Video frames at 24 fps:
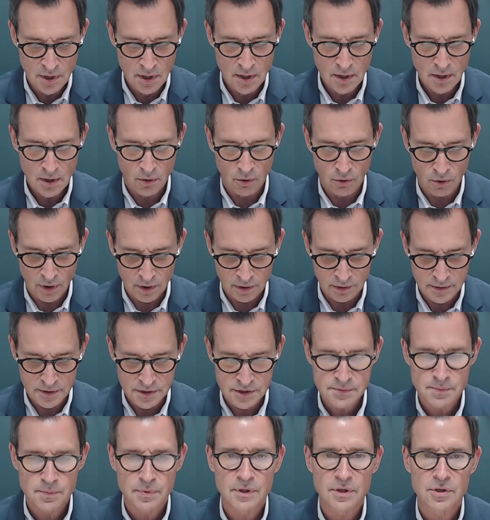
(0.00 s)
or at
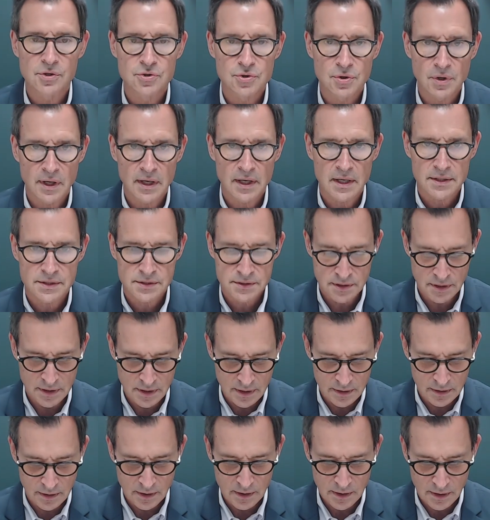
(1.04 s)
least be addressed
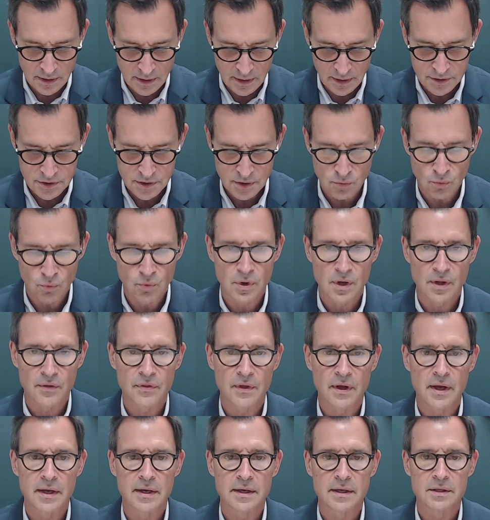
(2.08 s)
in connection
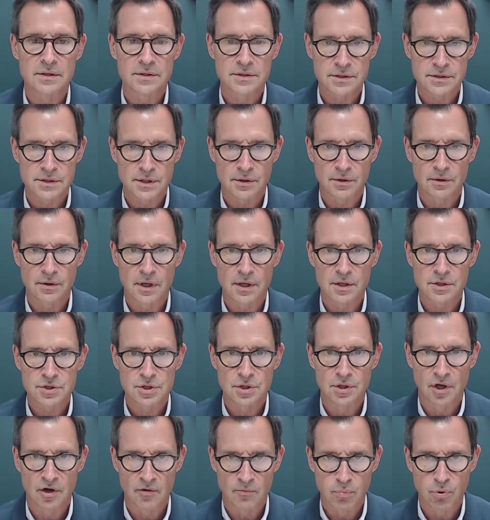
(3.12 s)
with a
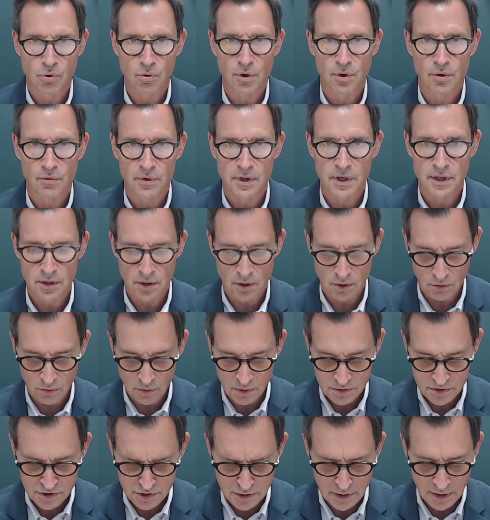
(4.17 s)
consideration of Puerto Rico
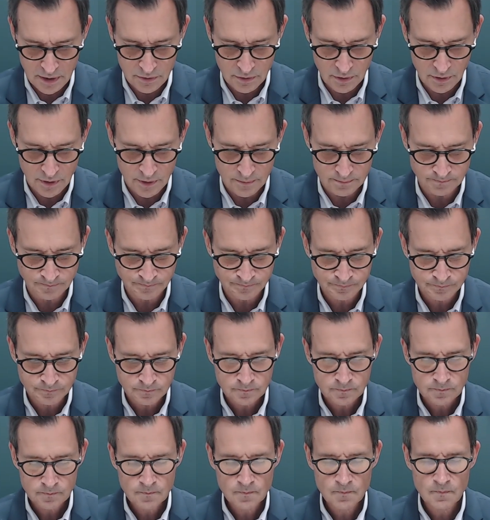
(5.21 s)
statehood.
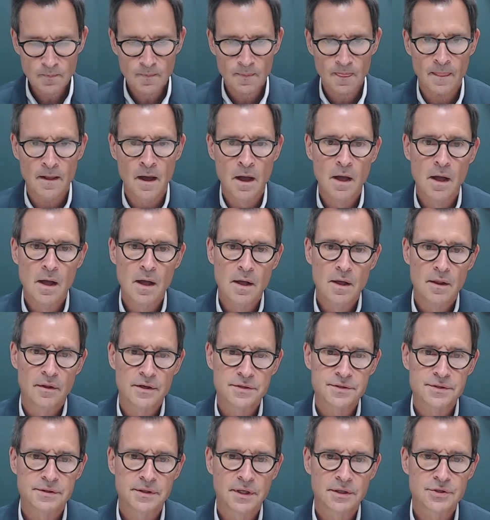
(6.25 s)
The
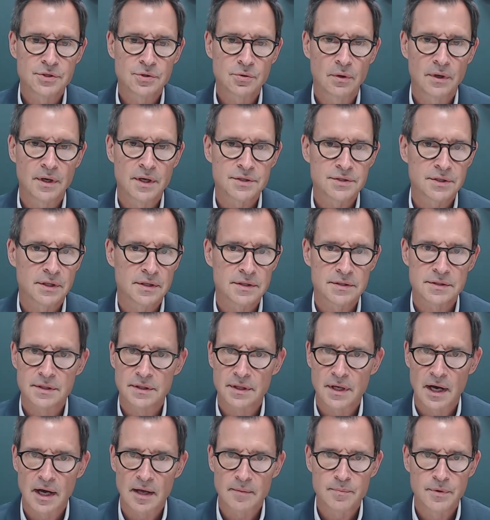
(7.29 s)
situation has
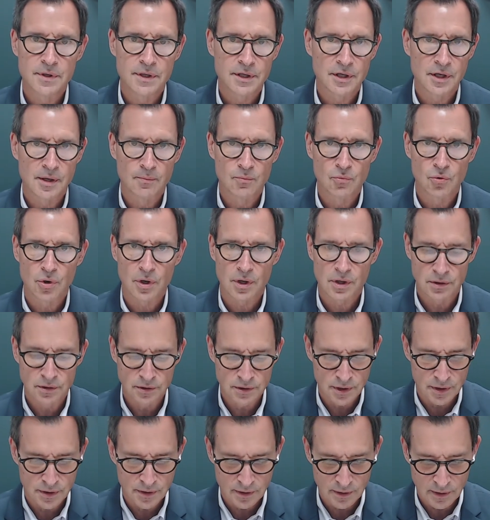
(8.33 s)
not become more
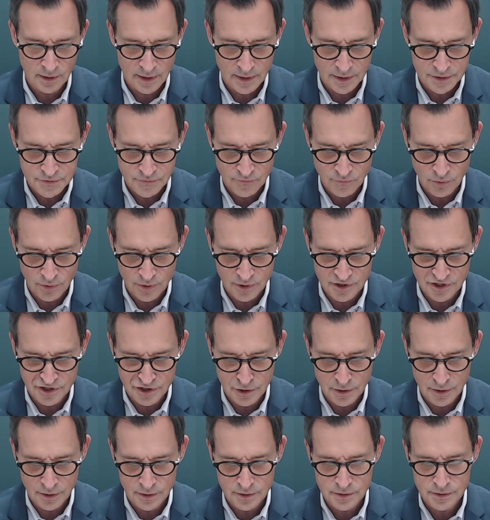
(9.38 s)
clear in the last 40
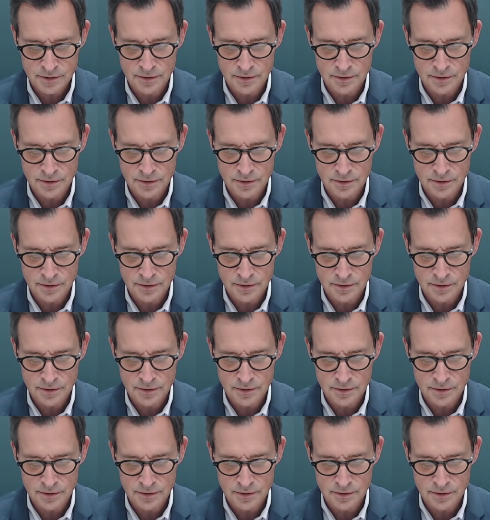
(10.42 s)
years.